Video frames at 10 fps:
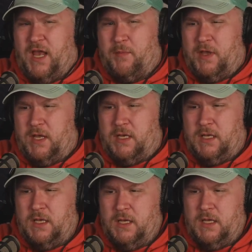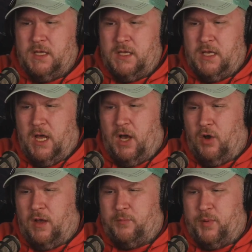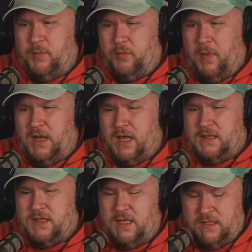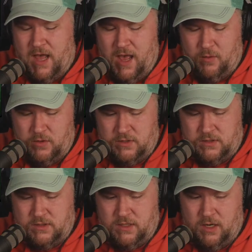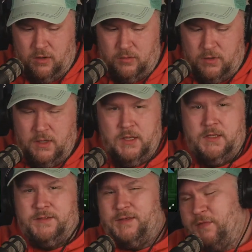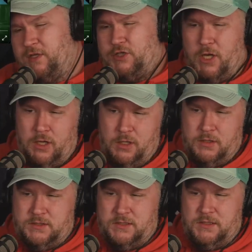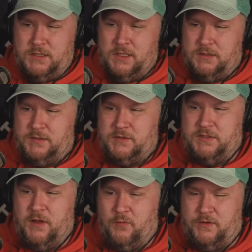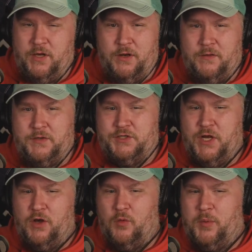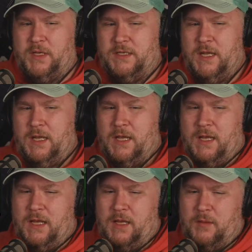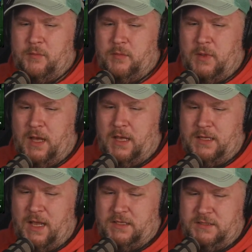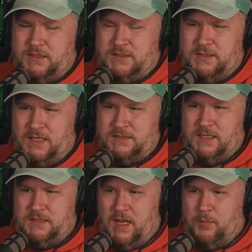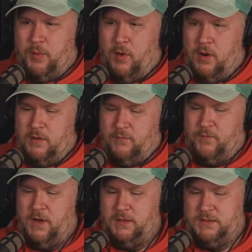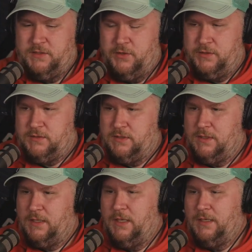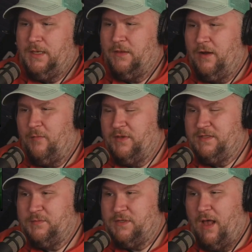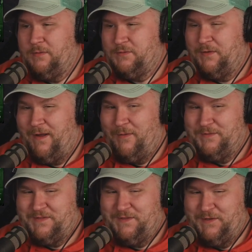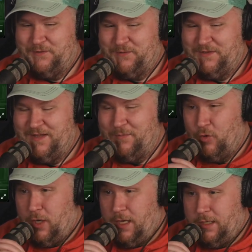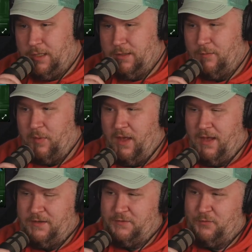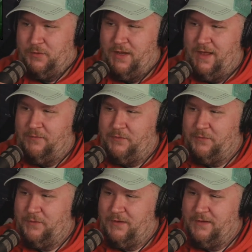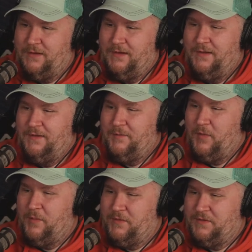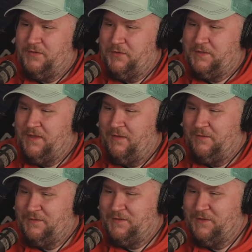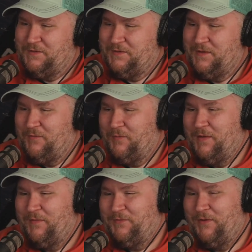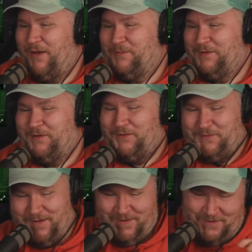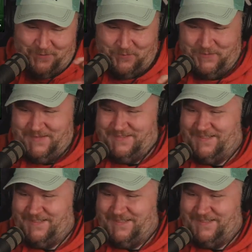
I mean, you know, uh, people might not think that with you know some of the jokes and you know some of the stuff we've done on the show, but um, I actually I take that part fairly seriously. Now there have been some times where I was a little inebriated in the past or what have you. Uh, maybe the serious no, seriousness level may have dropped here or there, but.